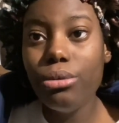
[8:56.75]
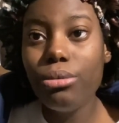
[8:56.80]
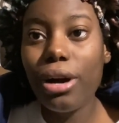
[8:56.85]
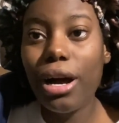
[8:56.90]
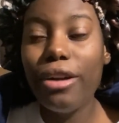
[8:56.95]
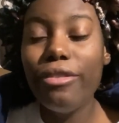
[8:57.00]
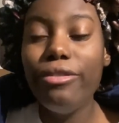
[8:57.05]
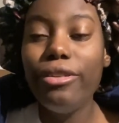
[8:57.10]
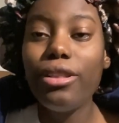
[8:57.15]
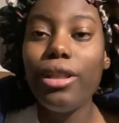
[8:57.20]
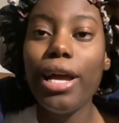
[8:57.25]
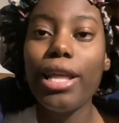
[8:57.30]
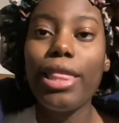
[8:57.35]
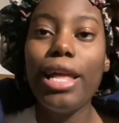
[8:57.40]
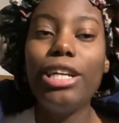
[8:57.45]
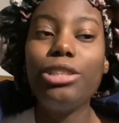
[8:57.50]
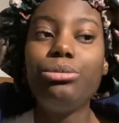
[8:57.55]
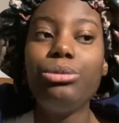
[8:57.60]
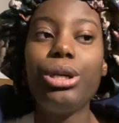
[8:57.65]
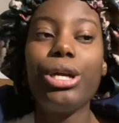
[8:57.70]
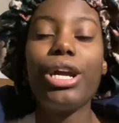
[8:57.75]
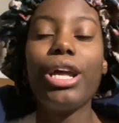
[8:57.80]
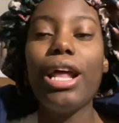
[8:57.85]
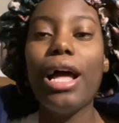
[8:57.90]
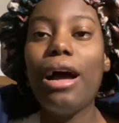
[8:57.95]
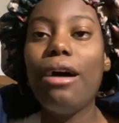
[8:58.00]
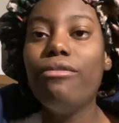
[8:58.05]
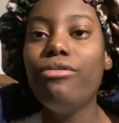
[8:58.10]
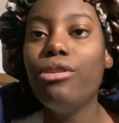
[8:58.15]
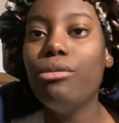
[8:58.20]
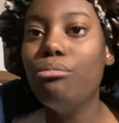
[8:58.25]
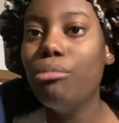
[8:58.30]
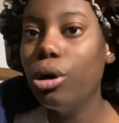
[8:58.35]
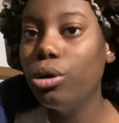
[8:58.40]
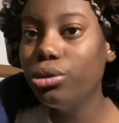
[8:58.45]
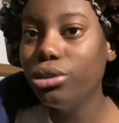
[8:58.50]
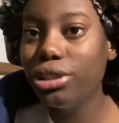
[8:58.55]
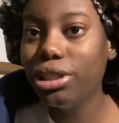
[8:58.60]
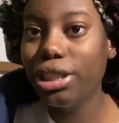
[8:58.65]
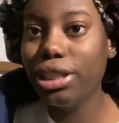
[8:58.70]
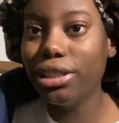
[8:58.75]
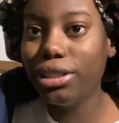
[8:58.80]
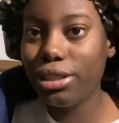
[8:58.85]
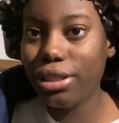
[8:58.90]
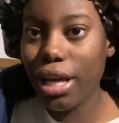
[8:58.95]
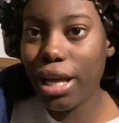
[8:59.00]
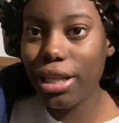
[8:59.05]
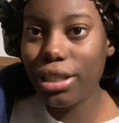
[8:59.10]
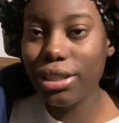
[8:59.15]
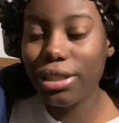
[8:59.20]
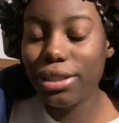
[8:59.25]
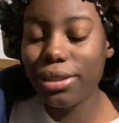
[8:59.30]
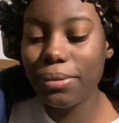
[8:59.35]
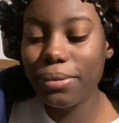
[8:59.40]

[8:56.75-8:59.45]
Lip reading: I feel like that's when you're gonna have the most success.